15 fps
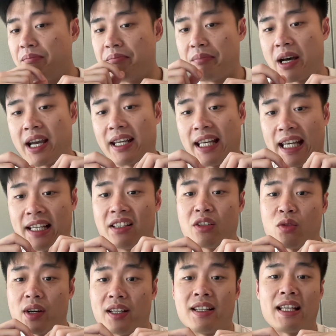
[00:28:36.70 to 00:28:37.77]
by
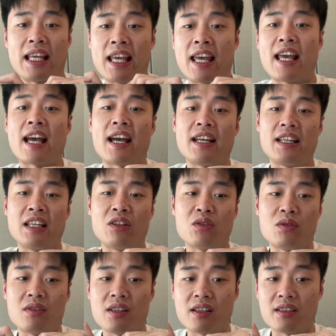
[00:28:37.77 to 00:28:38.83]
integrating AI
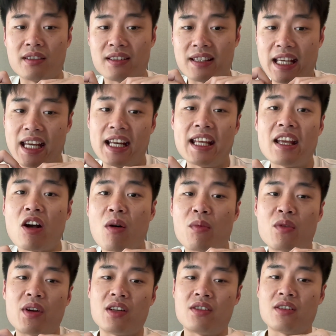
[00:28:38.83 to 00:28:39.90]
into their daily
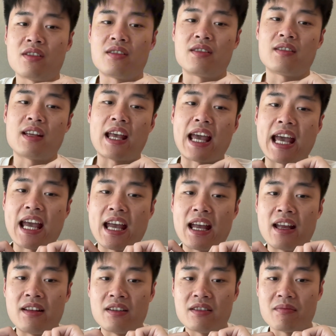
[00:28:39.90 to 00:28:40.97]
operations
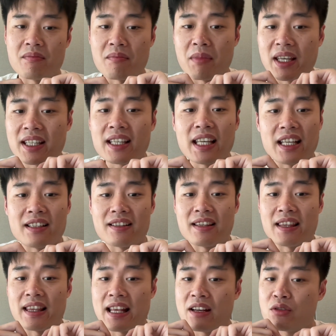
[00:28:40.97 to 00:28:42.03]
and making it
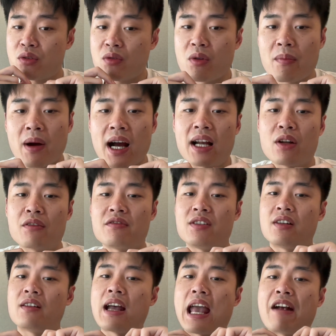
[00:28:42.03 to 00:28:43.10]
natural part of
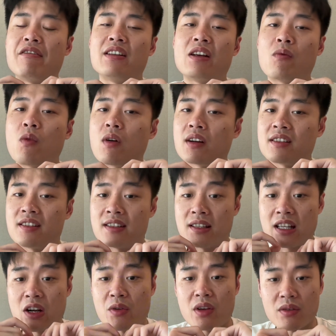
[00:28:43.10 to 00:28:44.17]
their everyday work
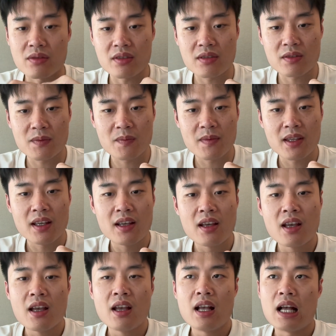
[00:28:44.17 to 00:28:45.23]
scenarios.
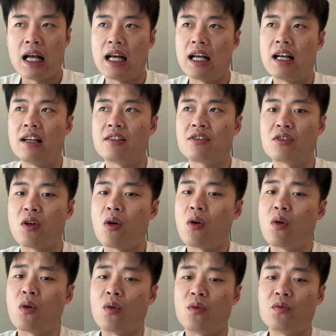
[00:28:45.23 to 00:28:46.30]

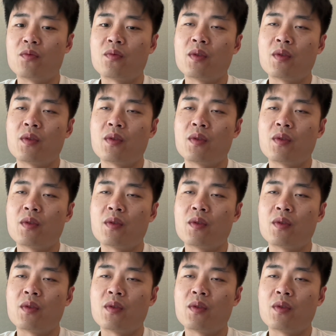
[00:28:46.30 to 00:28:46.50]
So